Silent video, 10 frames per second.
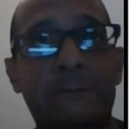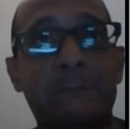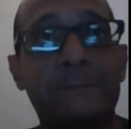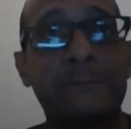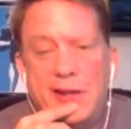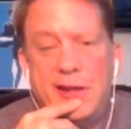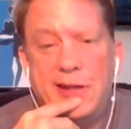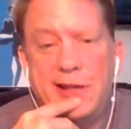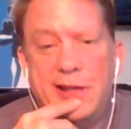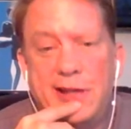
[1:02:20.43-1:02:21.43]
Yeah, he
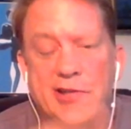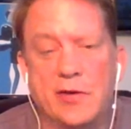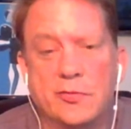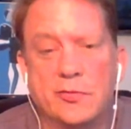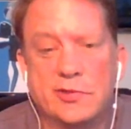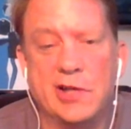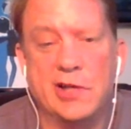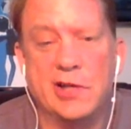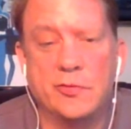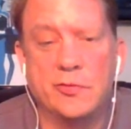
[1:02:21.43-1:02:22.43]
did. So
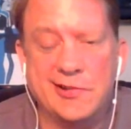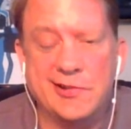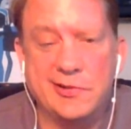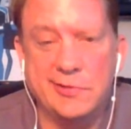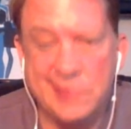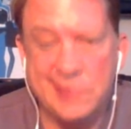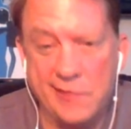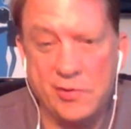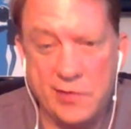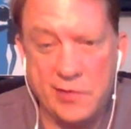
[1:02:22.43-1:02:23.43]
this
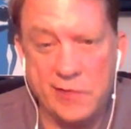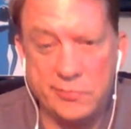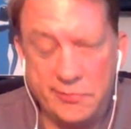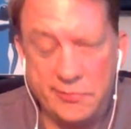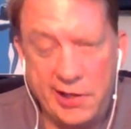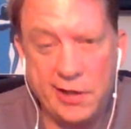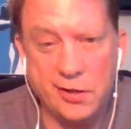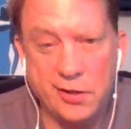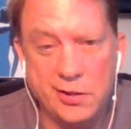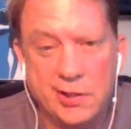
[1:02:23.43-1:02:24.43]
7th round
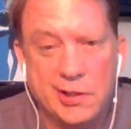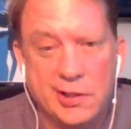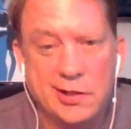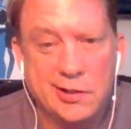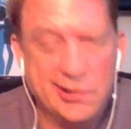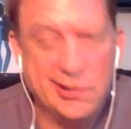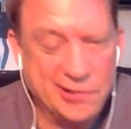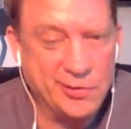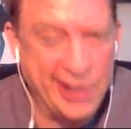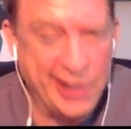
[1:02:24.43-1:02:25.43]
kicker, let's
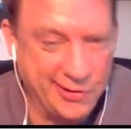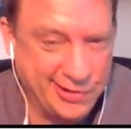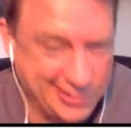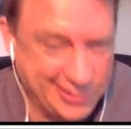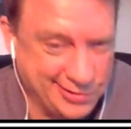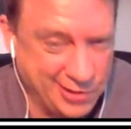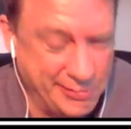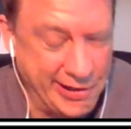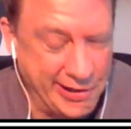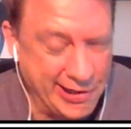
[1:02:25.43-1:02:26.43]
don't count this young
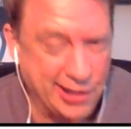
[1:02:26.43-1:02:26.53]
man out.